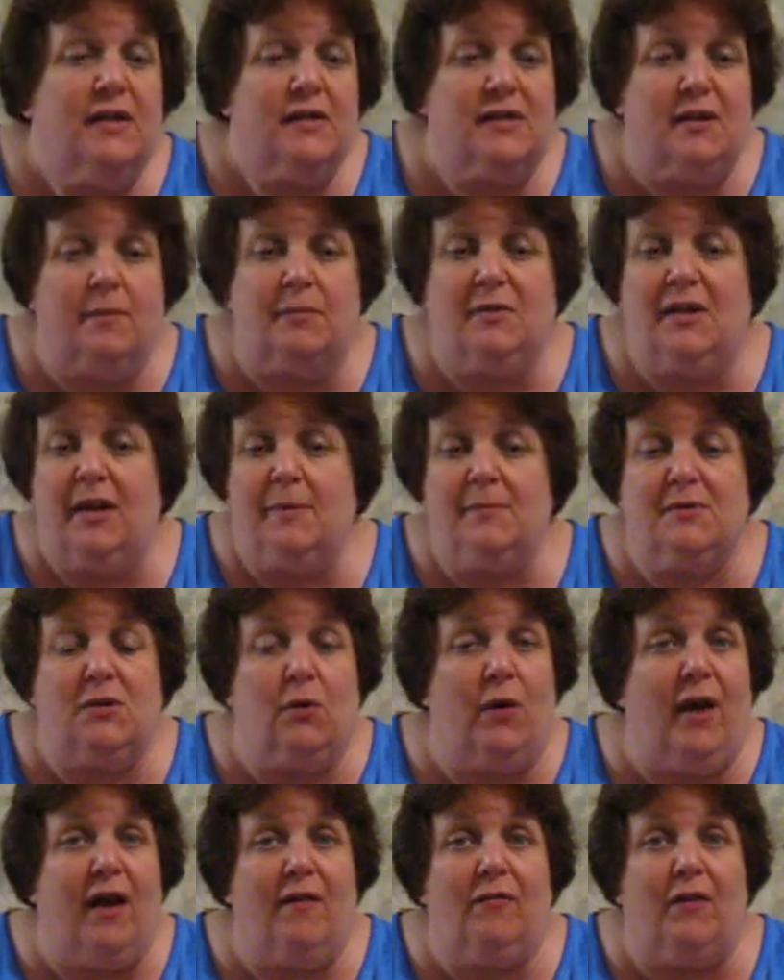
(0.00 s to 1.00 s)
sometimes
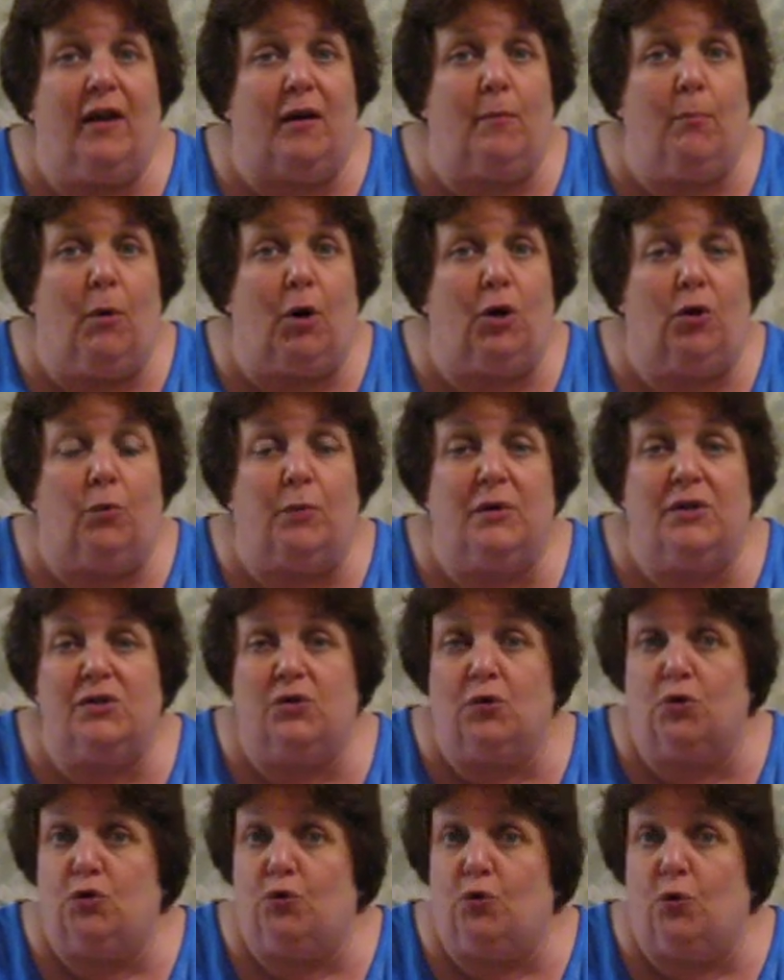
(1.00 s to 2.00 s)
they'll have like market
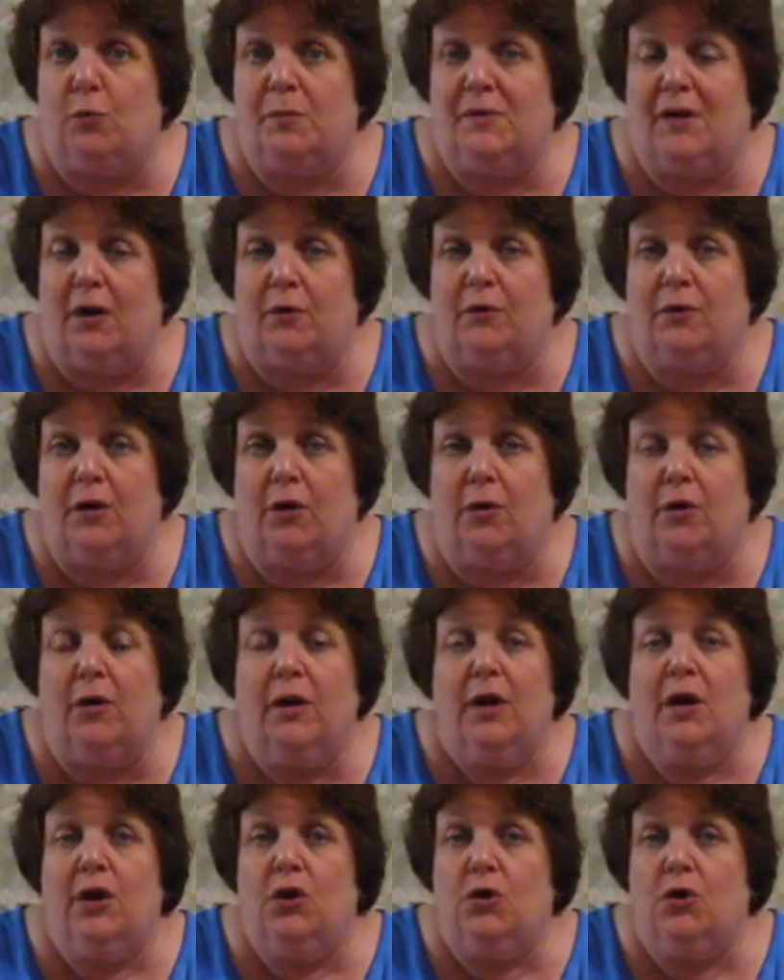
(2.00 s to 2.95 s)
research groups out there.